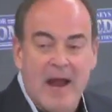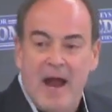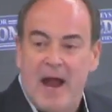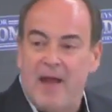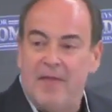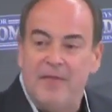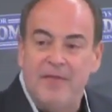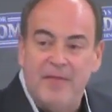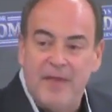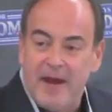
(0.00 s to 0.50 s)

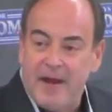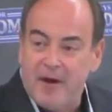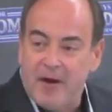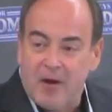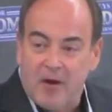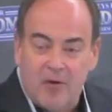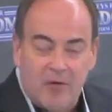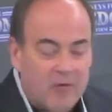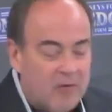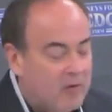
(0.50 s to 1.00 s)
And
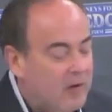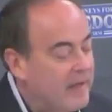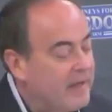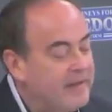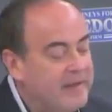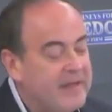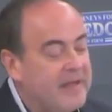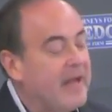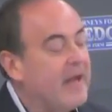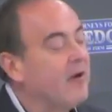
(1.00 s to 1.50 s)
there
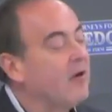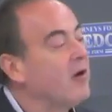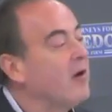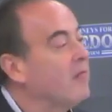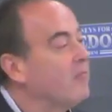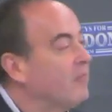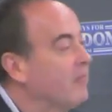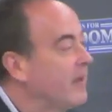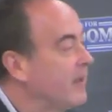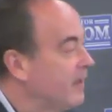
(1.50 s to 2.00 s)

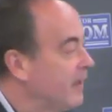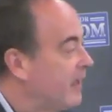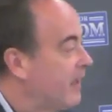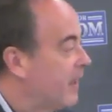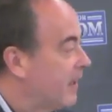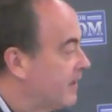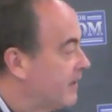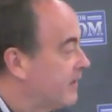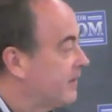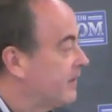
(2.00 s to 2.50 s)
it really
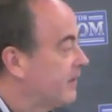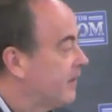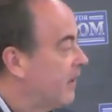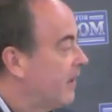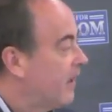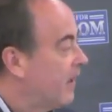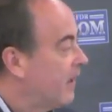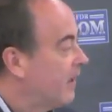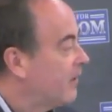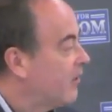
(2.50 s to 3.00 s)
gets
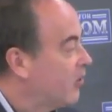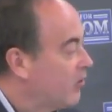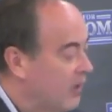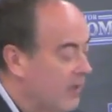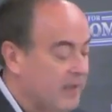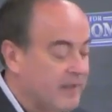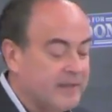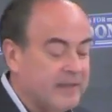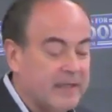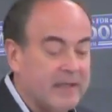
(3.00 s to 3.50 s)

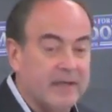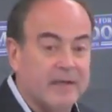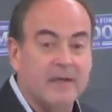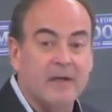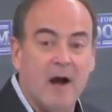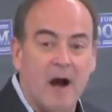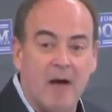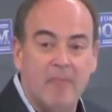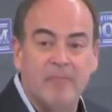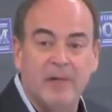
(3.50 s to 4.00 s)
crazy and
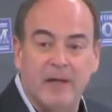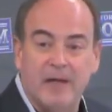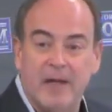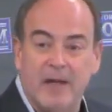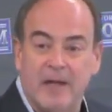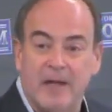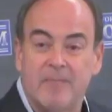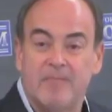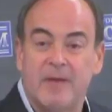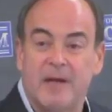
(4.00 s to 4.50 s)

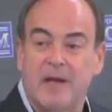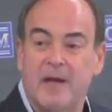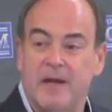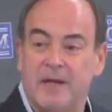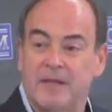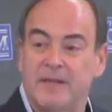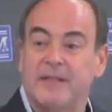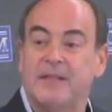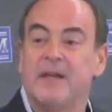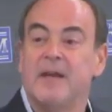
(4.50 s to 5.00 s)
complicated,
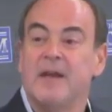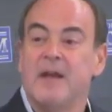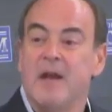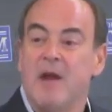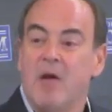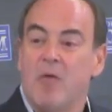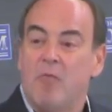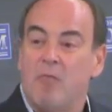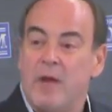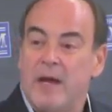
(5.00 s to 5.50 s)
because
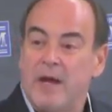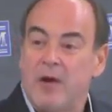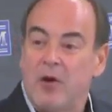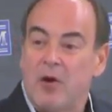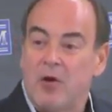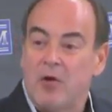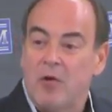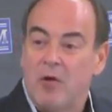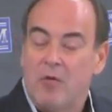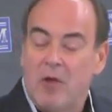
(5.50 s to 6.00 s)
we
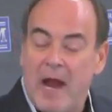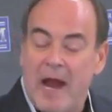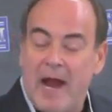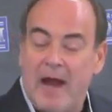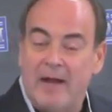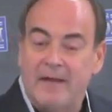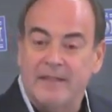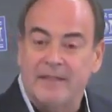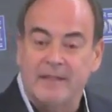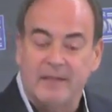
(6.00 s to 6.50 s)
are
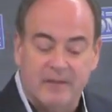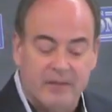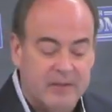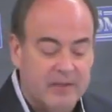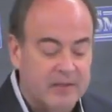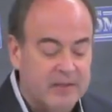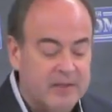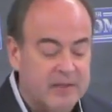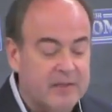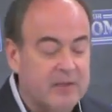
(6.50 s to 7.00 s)
asked
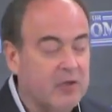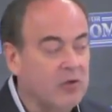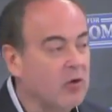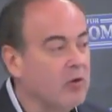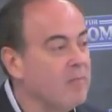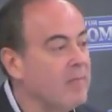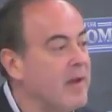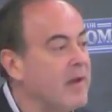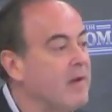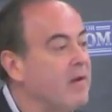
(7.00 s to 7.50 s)
to
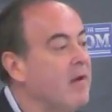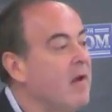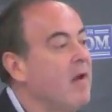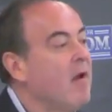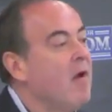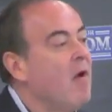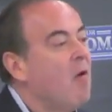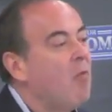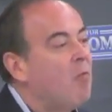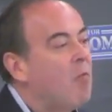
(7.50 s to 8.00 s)
determine
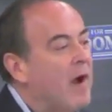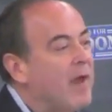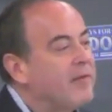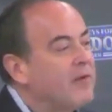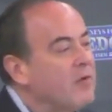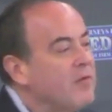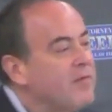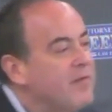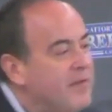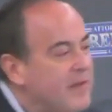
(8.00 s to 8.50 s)

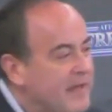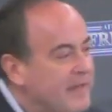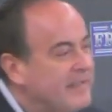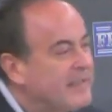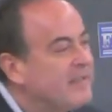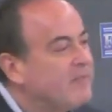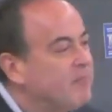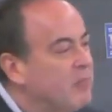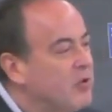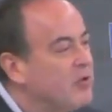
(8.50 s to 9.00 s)
whether
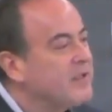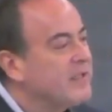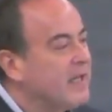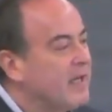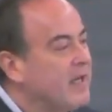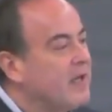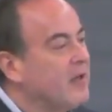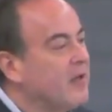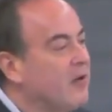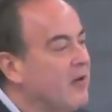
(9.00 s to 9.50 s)
this
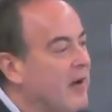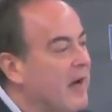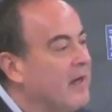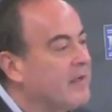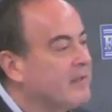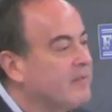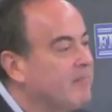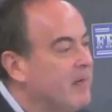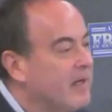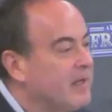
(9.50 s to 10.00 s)
particular
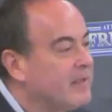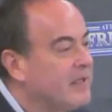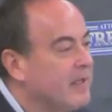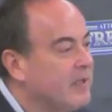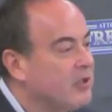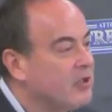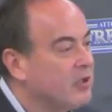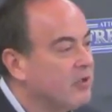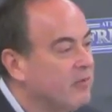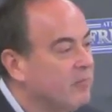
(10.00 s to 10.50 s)

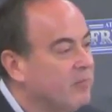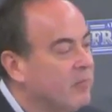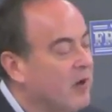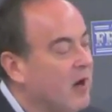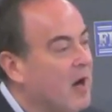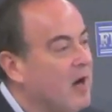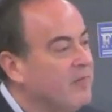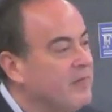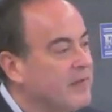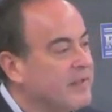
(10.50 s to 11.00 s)
expectation of
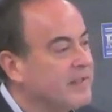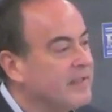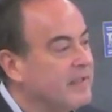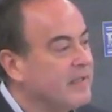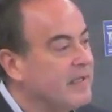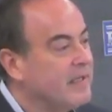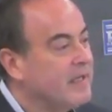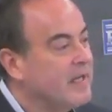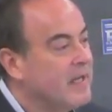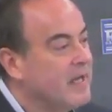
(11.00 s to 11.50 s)

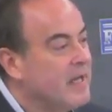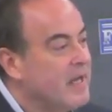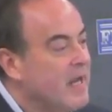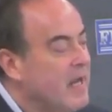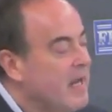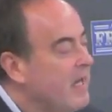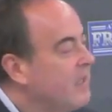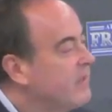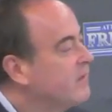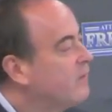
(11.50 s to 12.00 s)
privacy
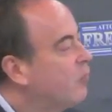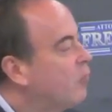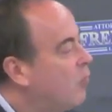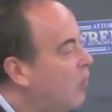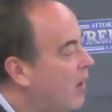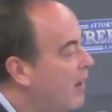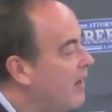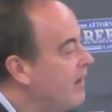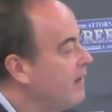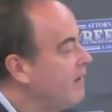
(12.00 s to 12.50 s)
is
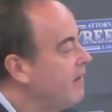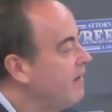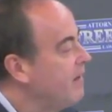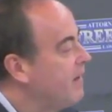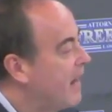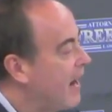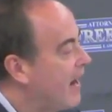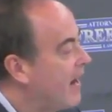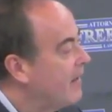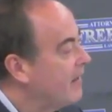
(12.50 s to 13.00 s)
one
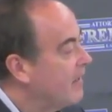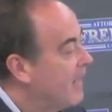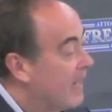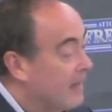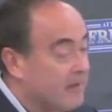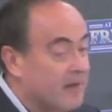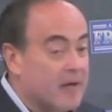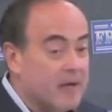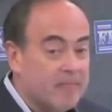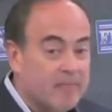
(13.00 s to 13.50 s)
that,
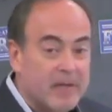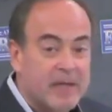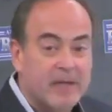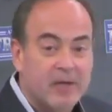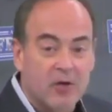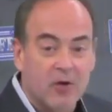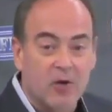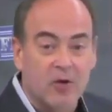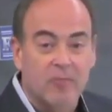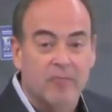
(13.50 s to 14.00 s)
and I am
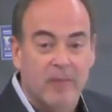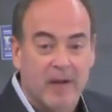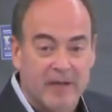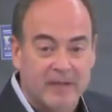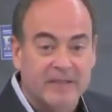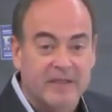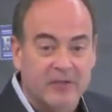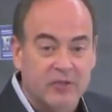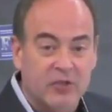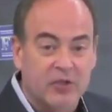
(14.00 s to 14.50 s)
here
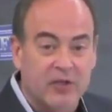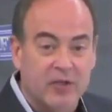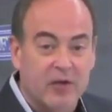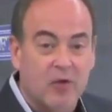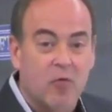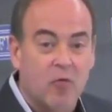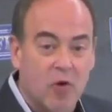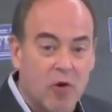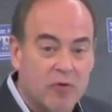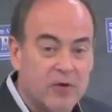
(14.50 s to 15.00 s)
essentially
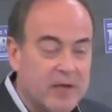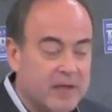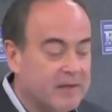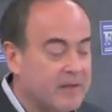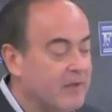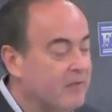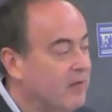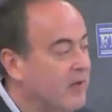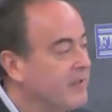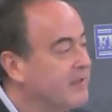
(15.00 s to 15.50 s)
quoting
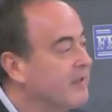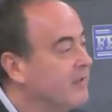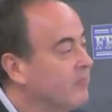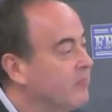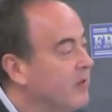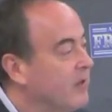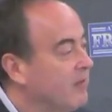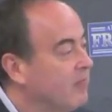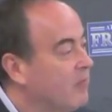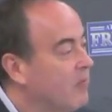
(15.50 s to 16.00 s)
the US
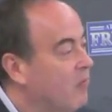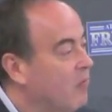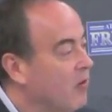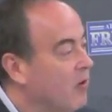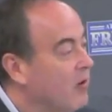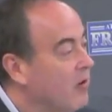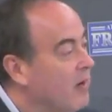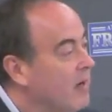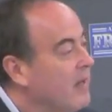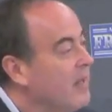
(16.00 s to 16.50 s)
Supreme
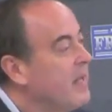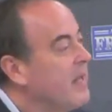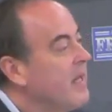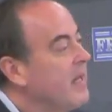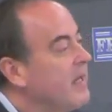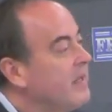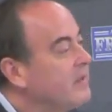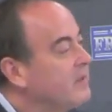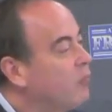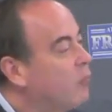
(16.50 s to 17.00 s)
Court,
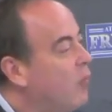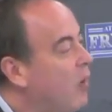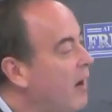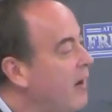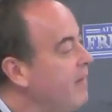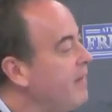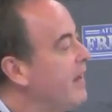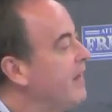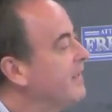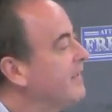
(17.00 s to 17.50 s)
is
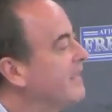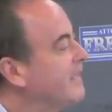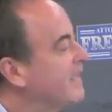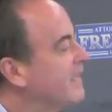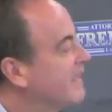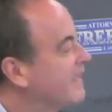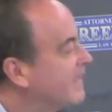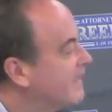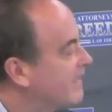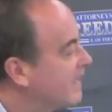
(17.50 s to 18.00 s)
one that
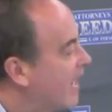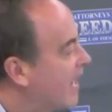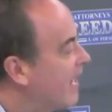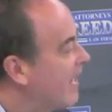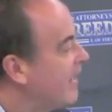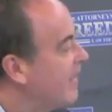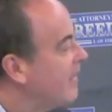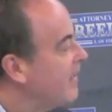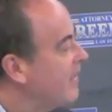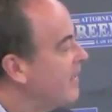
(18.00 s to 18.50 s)

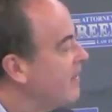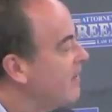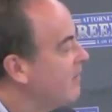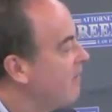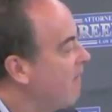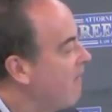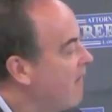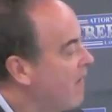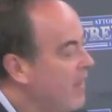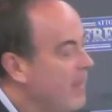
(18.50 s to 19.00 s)

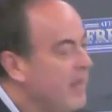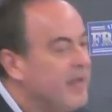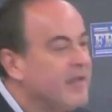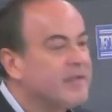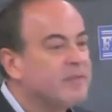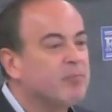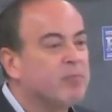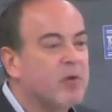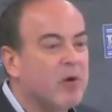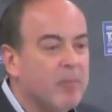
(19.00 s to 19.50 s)
society
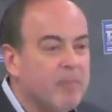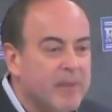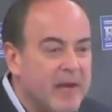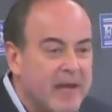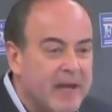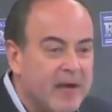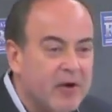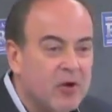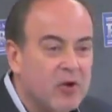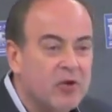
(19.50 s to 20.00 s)
is
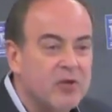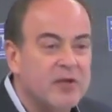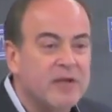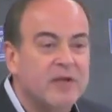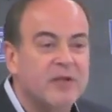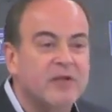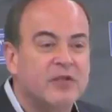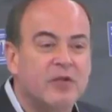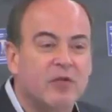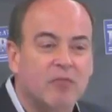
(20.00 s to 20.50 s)
prepared
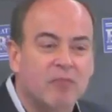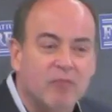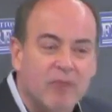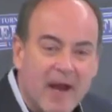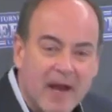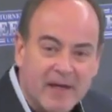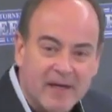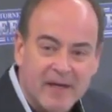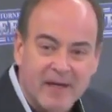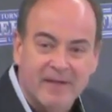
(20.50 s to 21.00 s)
to
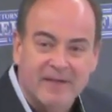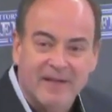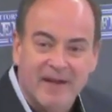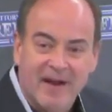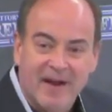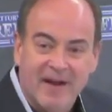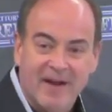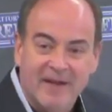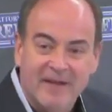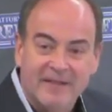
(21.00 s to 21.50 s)

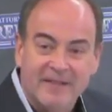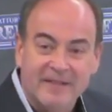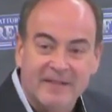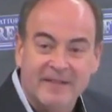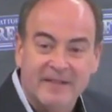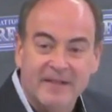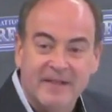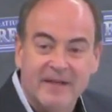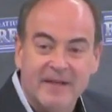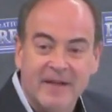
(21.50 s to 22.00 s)

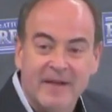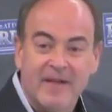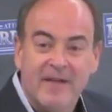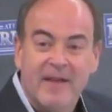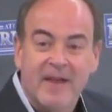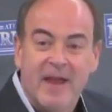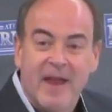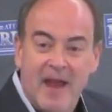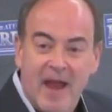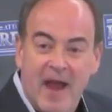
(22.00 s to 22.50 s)
recognize
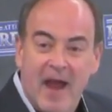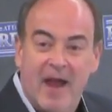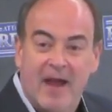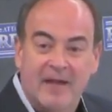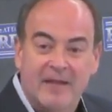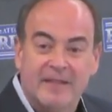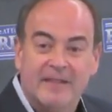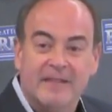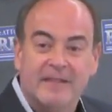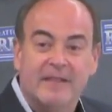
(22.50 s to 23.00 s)

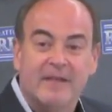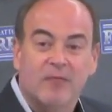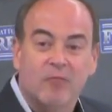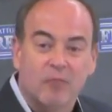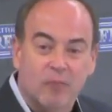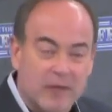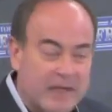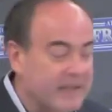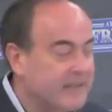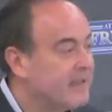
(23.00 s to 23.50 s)
as
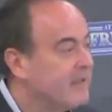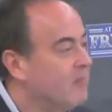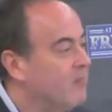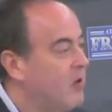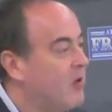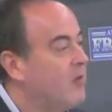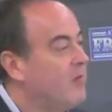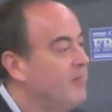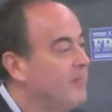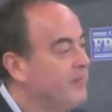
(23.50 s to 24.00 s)

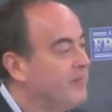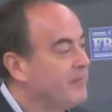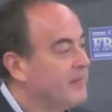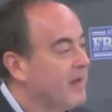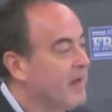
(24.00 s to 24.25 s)
reasonable.